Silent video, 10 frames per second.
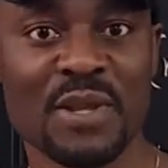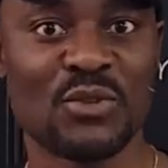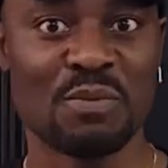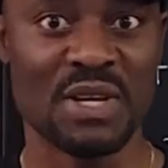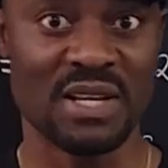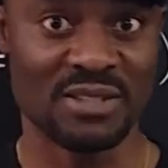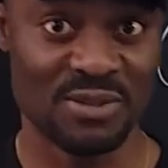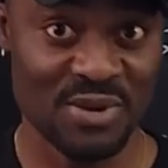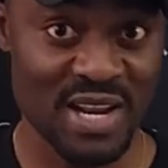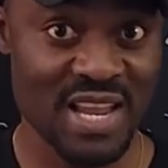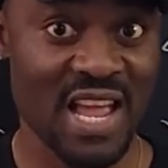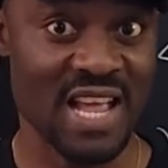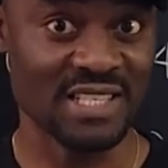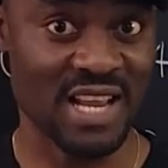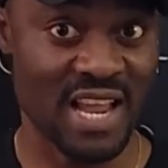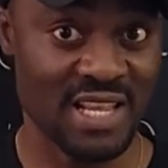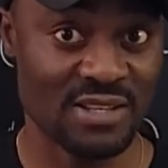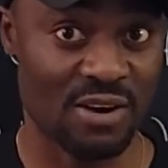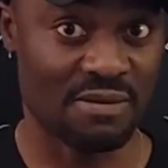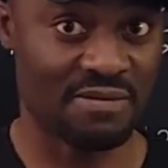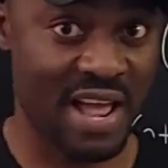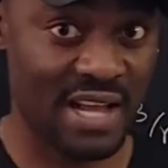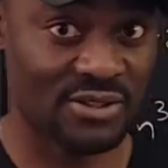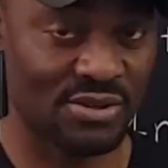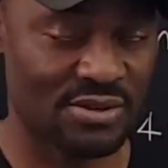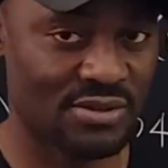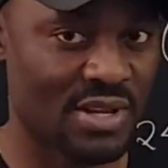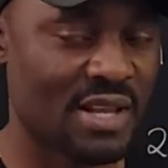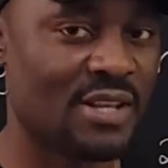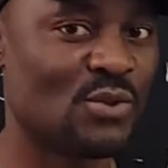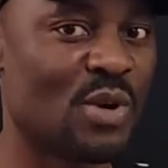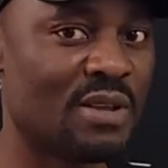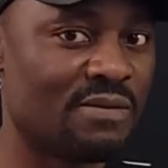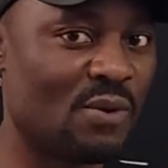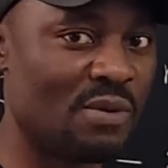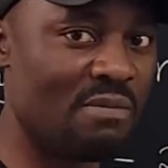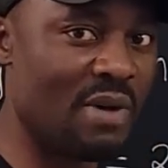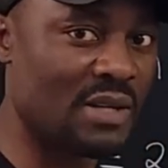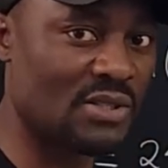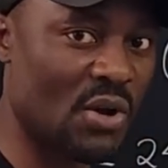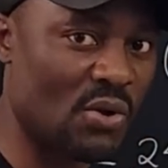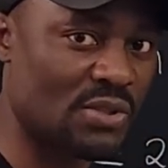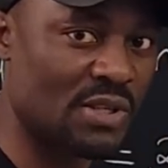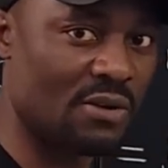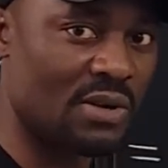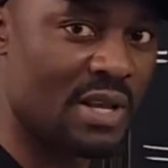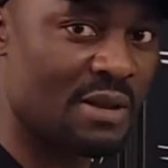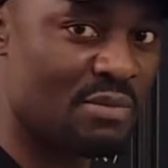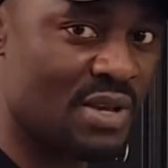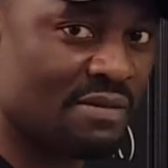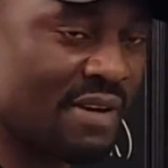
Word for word: So because 3 and 8 are factors, 24 must also be a